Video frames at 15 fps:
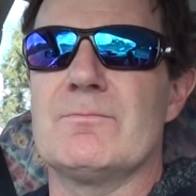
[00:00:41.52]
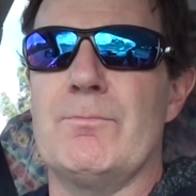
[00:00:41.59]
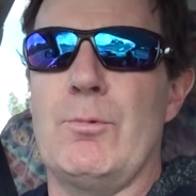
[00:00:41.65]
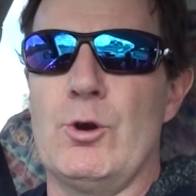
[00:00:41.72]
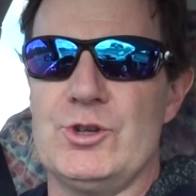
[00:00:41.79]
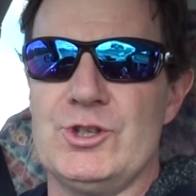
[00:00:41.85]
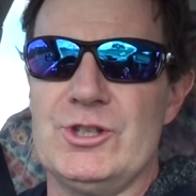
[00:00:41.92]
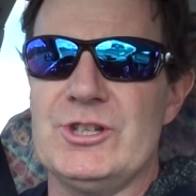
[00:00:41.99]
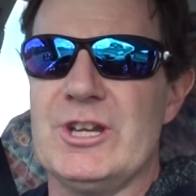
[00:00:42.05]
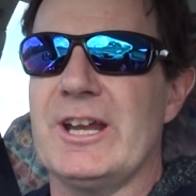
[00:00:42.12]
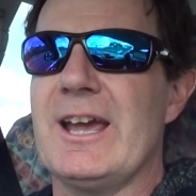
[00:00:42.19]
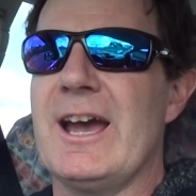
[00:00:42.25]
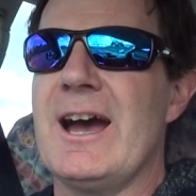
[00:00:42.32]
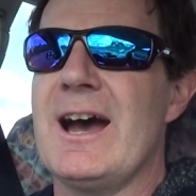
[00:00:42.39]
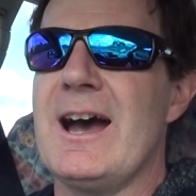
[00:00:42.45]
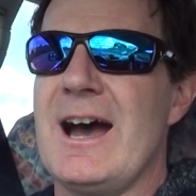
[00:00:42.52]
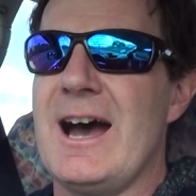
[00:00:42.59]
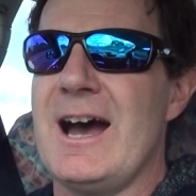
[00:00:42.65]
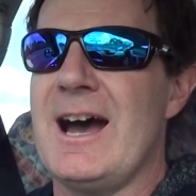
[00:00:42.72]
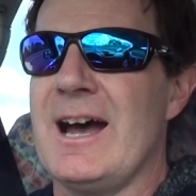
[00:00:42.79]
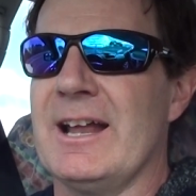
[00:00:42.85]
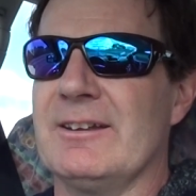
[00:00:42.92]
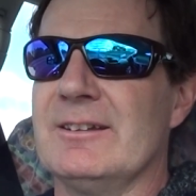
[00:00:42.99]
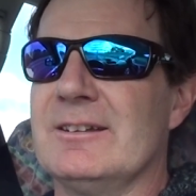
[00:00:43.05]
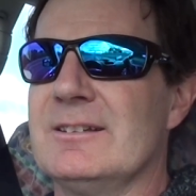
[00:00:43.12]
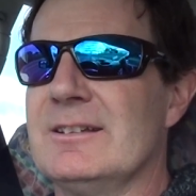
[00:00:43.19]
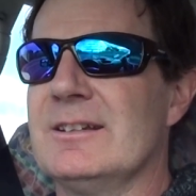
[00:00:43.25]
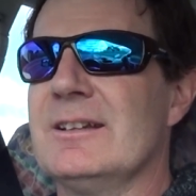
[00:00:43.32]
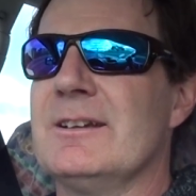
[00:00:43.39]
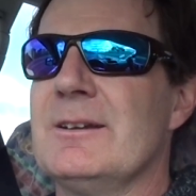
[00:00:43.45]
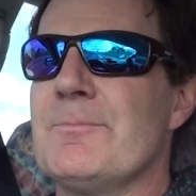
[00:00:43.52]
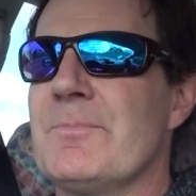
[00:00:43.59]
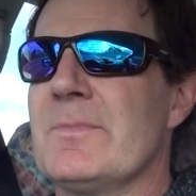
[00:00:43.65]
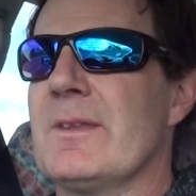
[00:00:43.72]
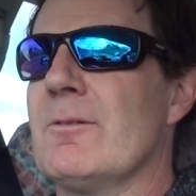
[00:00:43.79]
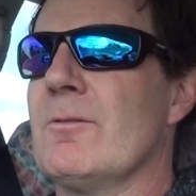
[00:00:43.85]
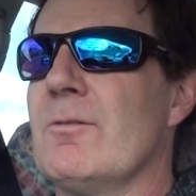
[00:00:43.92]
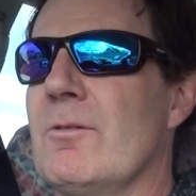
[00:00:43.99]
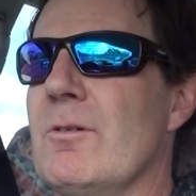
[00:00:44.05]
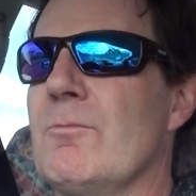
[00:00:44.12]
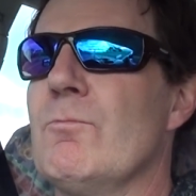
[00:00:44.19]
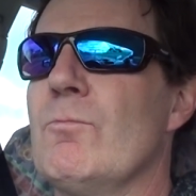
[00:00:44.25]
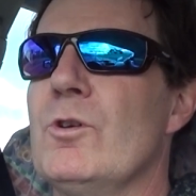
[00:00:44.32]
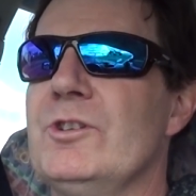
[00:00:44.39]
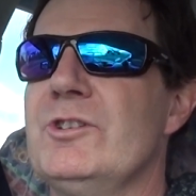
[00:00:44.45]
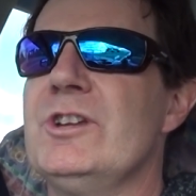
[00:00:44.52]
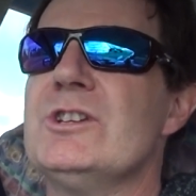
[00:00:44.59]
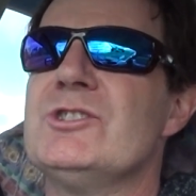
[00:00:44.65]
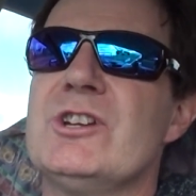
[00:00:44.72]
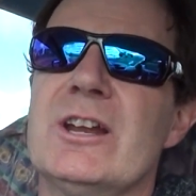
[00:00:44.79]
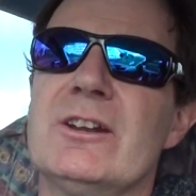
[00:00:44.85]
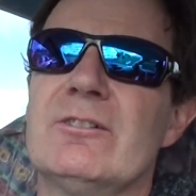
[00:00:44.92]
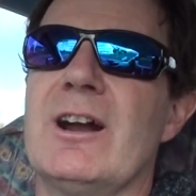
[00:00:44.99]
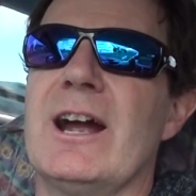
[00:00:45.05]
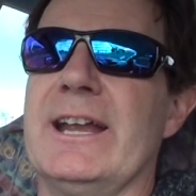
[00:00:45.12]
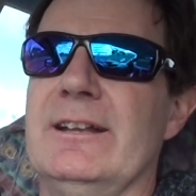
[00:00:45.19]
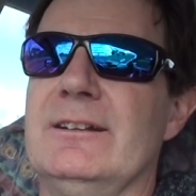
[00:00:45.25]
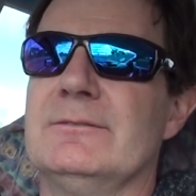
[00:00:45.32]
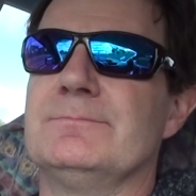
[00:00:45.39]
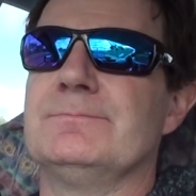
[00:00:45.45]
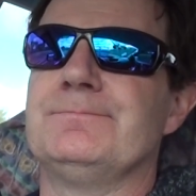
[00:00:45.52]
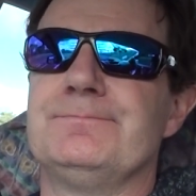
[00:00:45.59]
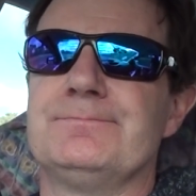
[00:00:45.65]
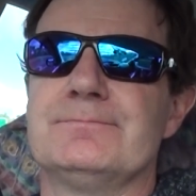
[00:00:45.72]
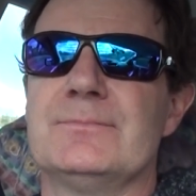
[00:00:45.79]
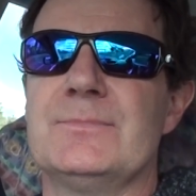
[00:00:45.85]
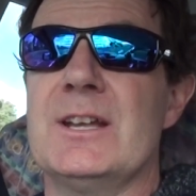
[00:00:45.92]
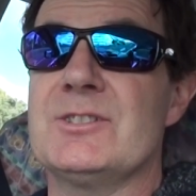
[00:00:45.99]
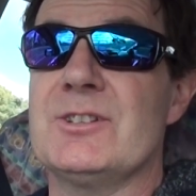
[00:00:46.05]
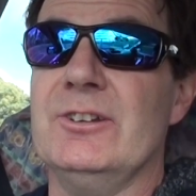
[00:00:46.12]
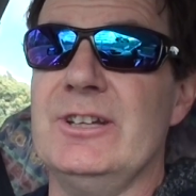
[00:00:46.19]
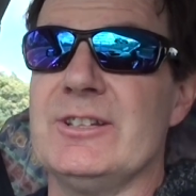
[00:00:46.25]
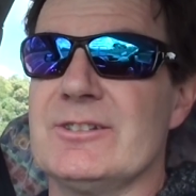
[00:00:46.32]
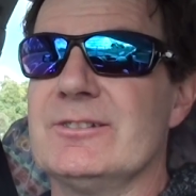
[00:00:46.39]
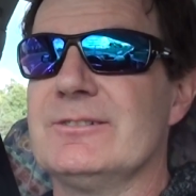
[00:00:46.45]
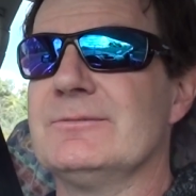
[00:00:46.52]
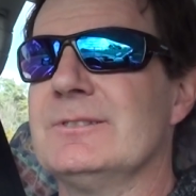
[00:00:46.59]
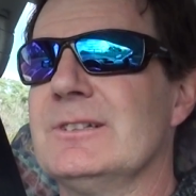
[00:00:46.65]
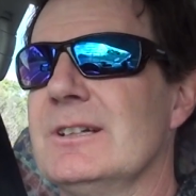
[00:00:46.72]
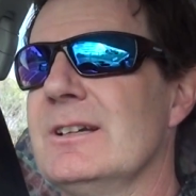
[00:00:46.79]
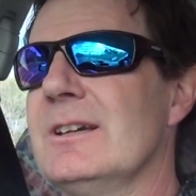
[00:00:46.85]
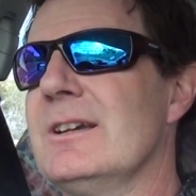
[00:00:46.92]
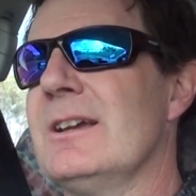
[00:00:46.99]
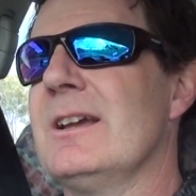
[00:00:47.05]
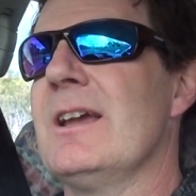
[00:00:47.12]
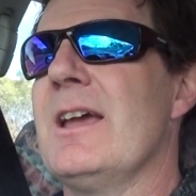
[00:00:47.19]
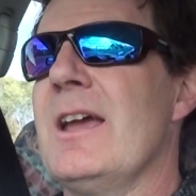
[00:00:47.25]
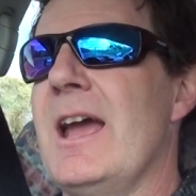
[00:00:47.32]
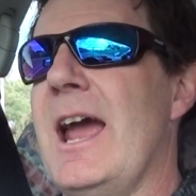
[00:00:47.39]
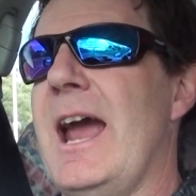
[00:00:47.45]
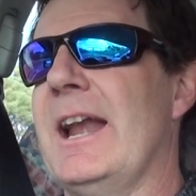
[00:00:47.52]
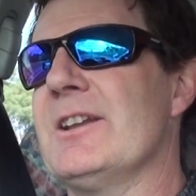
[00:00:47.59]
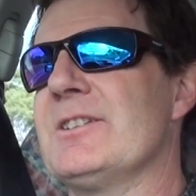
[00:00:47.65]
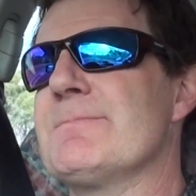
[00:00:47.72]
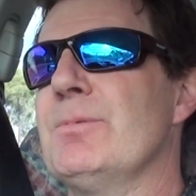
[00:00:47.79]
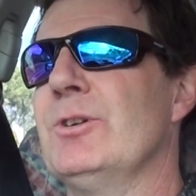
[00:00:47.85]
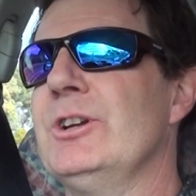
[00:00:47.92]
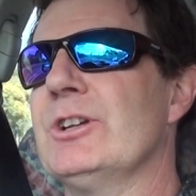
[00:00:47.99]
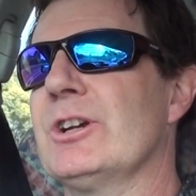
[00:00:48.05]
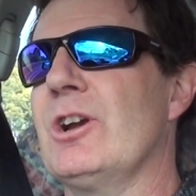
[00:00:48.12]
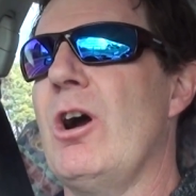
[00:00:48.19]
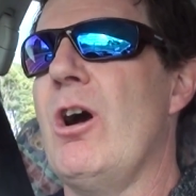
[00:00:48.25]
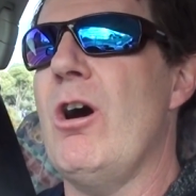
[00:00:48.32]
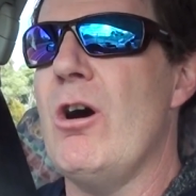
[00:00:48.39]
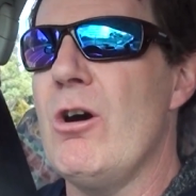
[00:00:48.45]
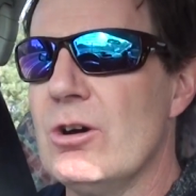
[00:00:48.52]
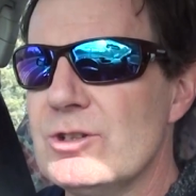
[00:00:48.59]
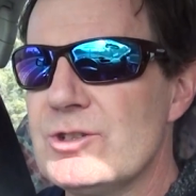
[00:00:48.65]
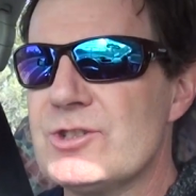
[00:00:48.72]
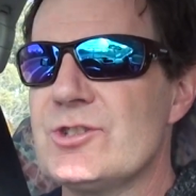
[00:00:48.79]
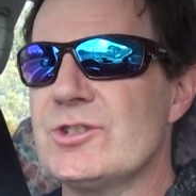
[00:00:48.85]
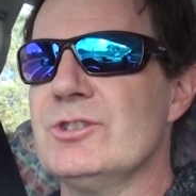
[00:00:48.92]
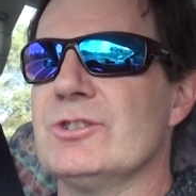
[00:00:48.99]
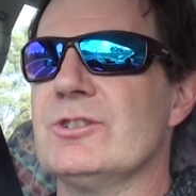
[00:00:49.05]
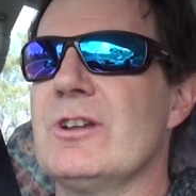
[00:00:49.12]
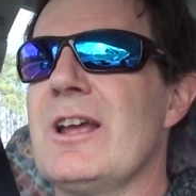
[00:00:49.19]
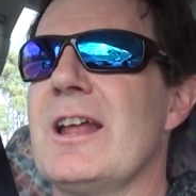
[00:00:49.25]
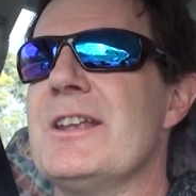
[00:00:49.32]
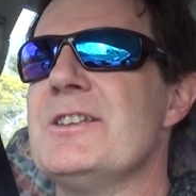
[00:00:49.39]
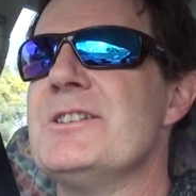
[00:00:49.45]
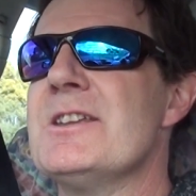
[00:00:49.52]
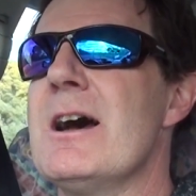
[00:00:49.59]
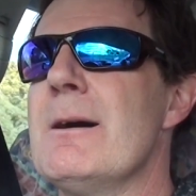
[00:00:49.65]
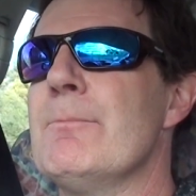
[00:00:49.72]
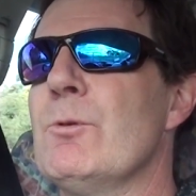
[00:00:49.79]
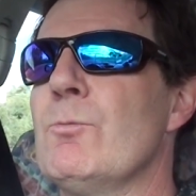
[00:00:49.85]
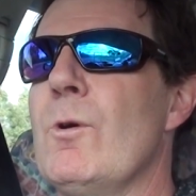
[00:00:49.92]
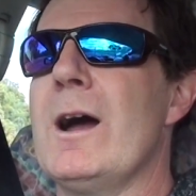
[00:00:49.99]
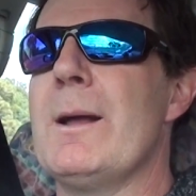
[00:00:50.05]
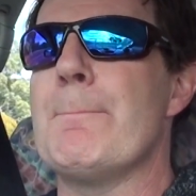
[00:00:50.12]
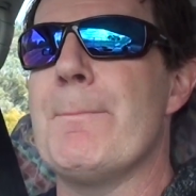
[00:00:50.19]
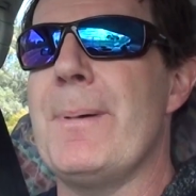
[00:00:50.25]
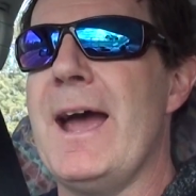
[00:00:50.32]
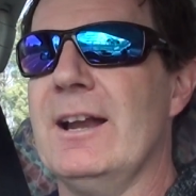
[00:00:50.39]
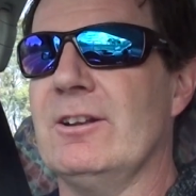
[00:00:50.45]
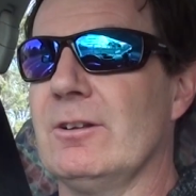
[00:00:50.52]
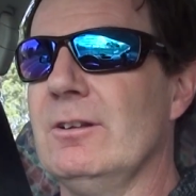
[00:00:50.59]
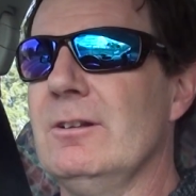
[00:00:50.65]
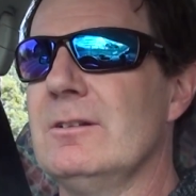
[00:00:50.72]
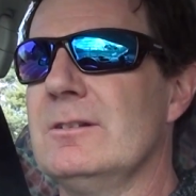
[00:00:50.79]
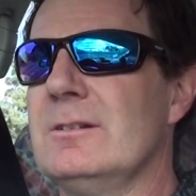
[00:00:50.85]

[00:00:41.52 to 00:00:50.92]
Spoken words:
pushing your car hard, what do you generate? And that's heat. And it's been a constant #1 battle